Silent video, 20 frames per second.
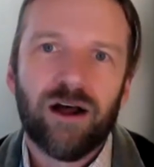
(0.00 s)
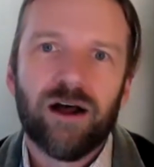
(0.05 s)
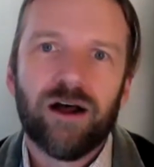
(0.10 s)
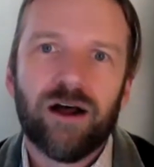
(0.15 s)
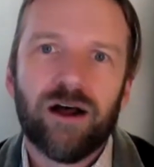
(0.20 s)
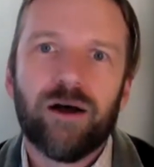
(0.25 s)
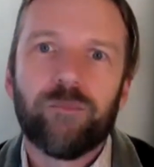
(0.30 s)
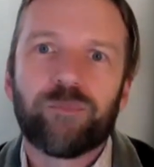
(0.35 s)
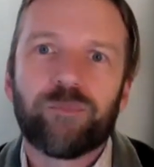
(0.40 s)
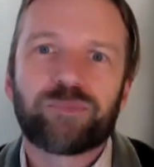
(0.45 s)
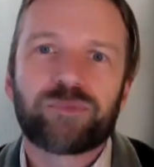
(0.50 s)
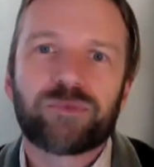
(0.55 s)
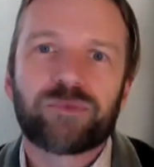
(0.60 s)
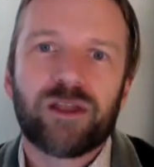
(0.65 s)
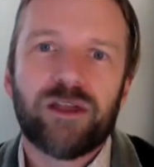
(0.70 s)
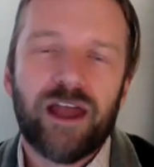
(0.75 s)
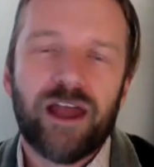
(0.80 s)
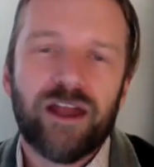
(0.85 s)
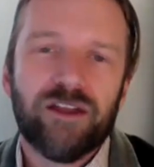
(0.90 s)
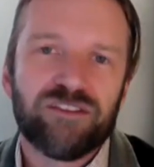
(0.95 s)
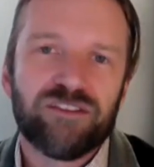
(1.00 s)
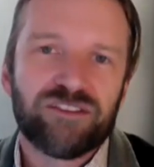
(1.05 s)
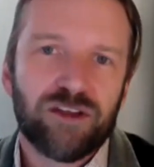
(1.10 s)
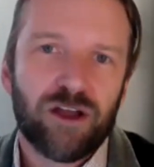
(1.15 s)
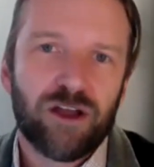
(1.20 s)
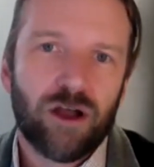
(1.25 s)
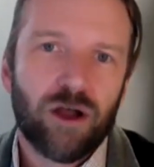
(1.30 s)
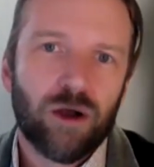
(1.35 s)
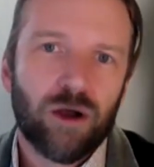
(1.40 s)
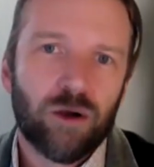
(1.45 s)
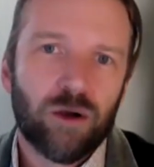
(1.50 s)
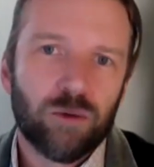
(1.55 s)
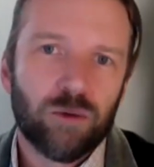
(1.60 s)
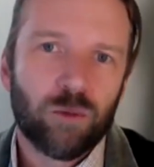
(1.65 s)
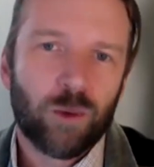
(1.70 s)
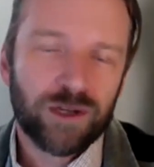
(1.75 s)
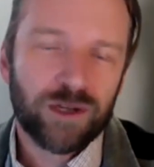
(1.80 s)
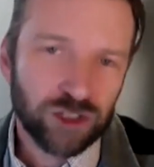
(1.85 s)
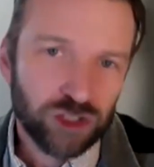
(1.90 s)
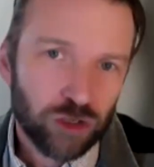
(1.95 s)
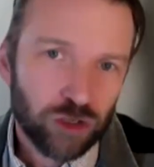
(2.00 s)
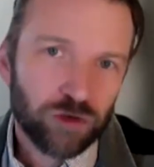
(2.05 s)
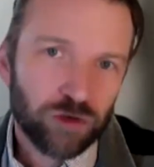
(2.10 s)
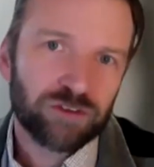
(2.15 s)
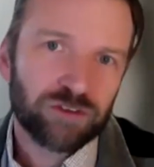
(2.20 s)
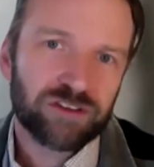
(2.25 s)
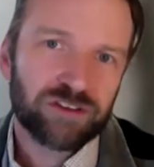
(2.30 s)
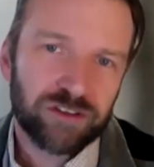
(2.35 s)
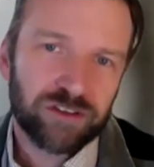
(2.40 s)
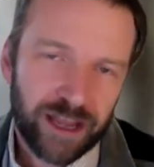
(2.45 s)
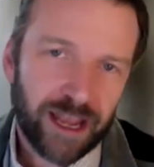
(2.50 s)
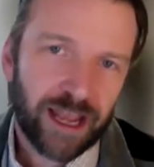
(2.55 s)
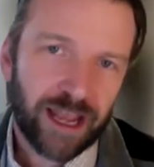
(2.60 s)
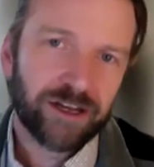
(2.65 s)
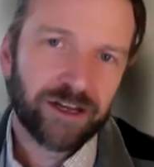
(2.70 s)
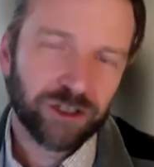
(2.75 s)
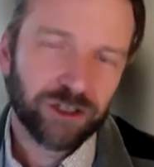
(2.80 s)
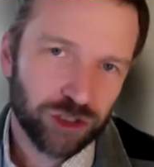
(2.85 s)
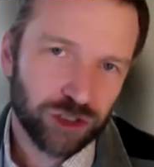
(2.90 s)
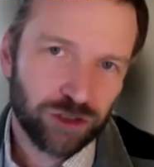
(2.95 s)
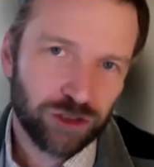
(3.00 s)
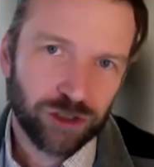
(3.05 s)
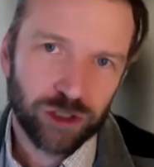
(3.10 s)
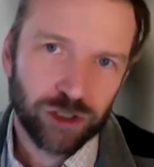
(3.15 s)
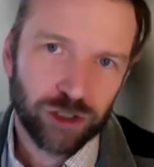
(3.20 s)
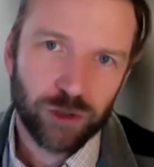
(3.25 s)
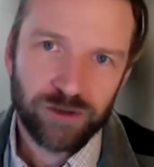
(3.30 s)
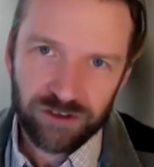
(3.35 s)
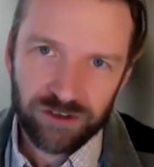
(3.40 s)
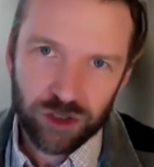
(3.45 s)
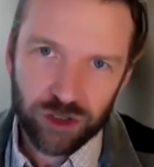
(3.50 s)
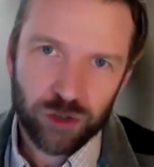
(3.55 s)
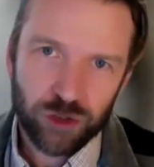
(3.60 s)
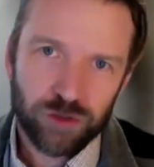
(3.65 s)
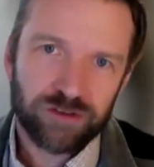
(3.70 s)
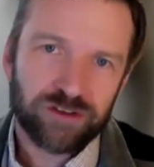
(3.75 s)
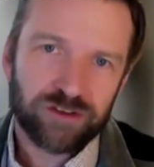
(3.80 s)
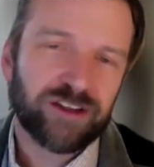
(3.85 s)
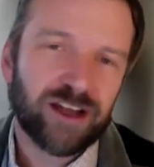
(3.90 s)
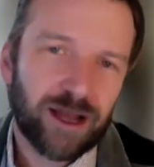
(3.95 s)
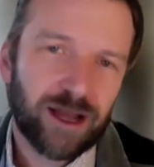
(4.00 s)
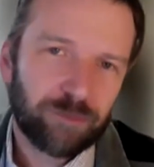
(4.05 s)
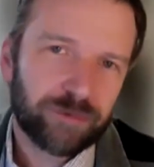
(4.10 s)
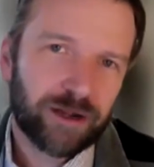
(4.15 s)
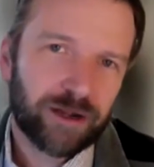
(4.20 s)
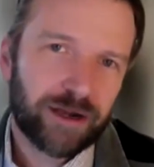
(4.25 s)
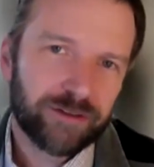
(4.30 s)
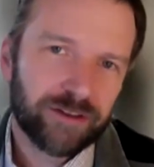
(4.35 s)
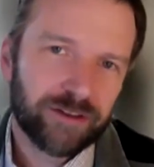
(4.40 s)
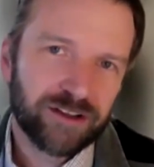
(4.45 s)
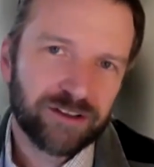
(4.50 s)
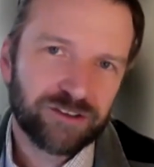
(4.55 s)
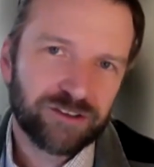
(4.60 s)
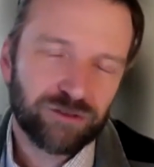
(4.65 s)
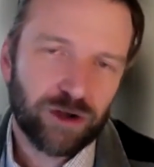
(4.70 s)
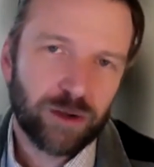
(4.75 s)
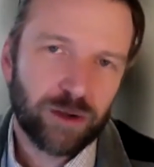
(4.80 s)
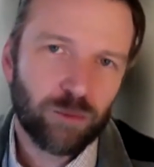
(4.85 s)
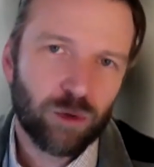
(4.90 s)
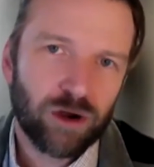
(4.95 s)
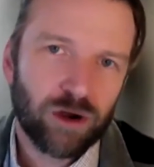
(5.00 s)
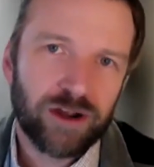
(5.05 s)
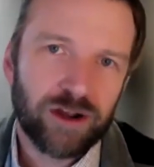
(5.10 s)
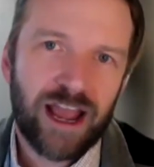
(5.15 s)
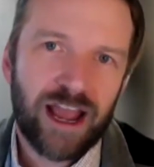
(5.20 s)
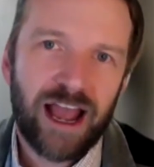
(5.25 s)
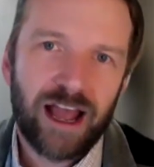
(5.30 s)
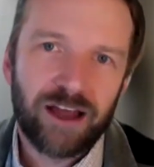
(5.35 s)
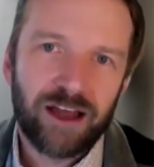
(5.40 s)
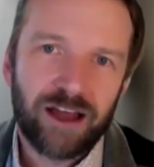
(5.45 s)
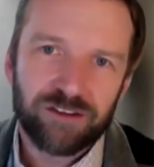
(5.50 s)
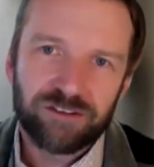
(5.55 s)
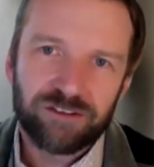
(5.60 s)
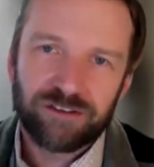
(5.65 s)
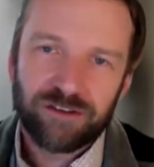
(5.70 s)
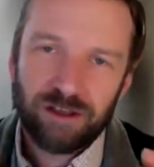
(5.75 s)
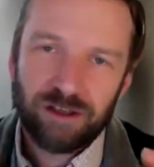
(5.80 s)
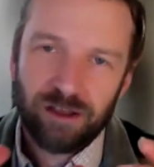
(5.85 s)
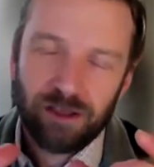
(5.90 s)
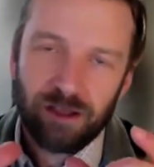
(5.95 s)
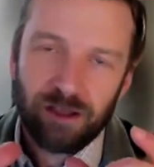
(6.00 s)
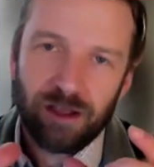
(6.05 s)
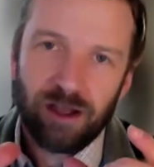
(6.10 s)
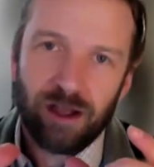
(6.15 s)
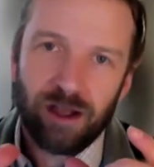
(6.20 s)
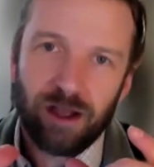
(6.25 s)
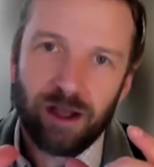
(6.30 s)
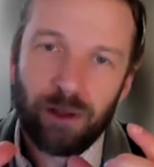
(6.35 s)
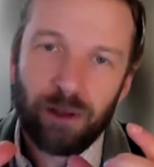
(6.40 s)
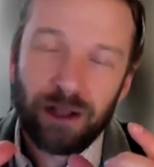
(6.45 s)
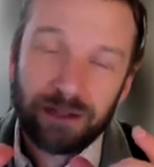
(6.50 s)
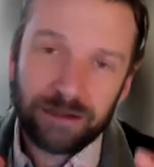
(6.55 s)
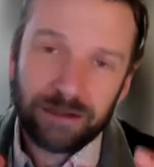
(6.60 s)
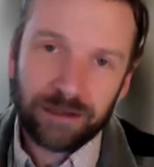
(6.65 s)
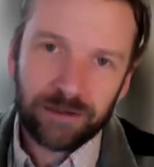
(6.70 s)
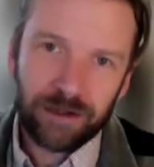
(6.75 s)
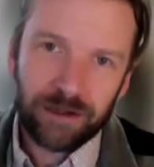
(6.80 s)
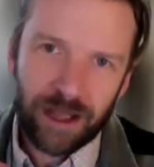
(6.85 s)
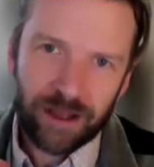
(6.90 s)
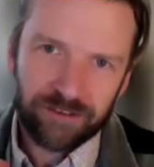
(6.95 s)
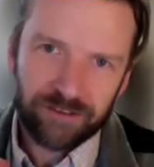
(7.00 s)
And so what journals can and should do is use the top guidelines framework as a